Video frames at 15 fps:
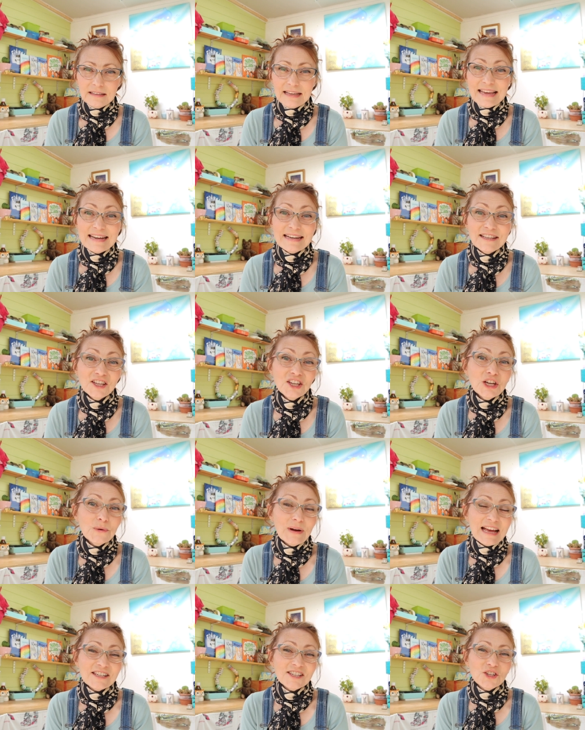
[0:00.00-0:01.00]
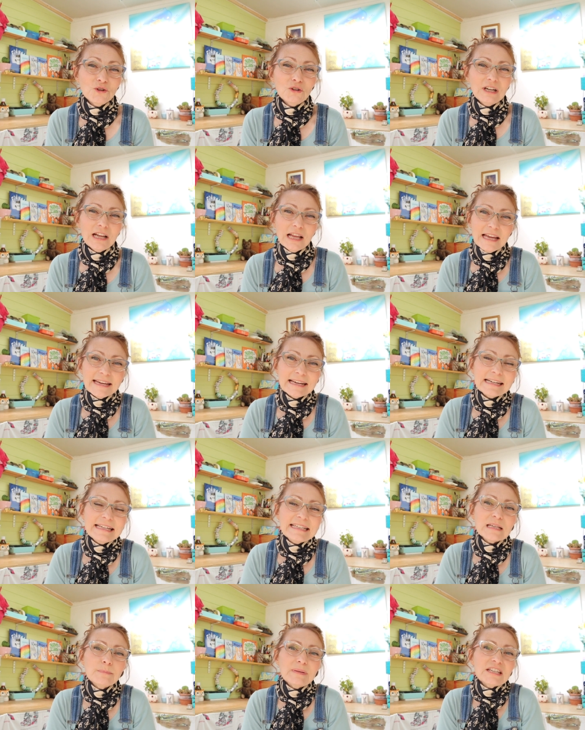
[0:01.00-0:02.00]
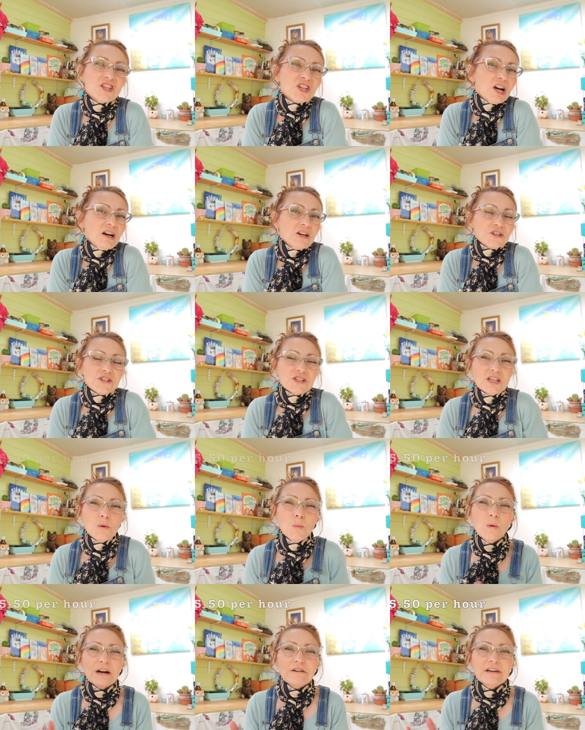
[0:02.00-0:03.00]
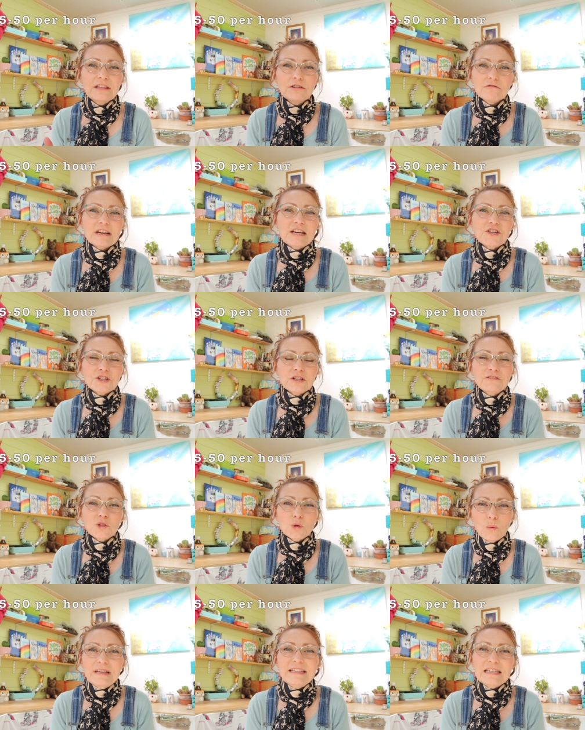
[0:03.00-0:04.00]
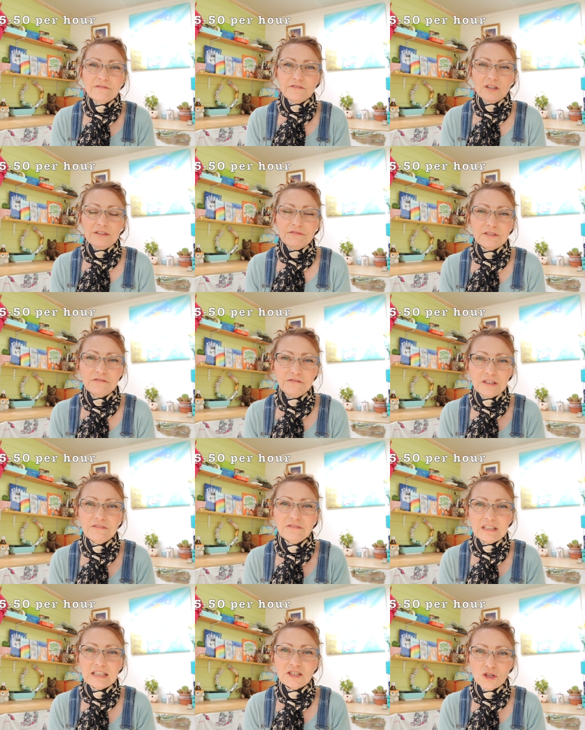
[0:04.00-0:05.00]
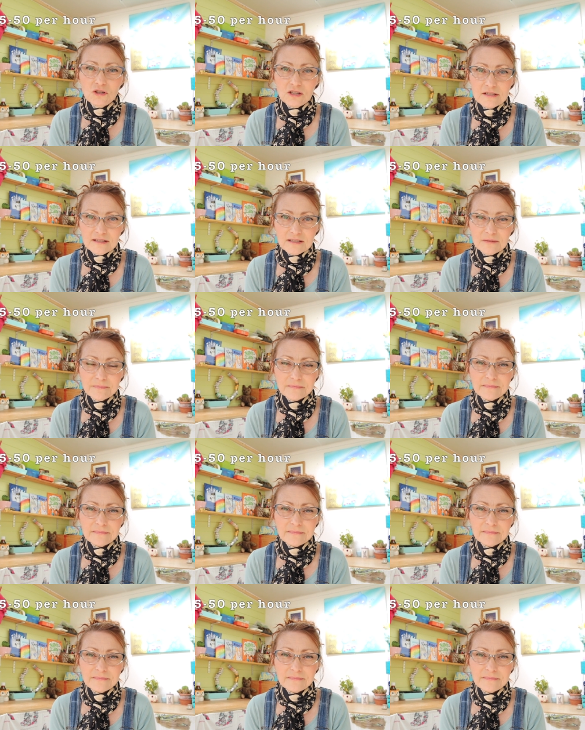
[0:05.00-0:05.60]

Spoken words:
In the US, you're likely to be charged somewhere in the region of $25 to $50.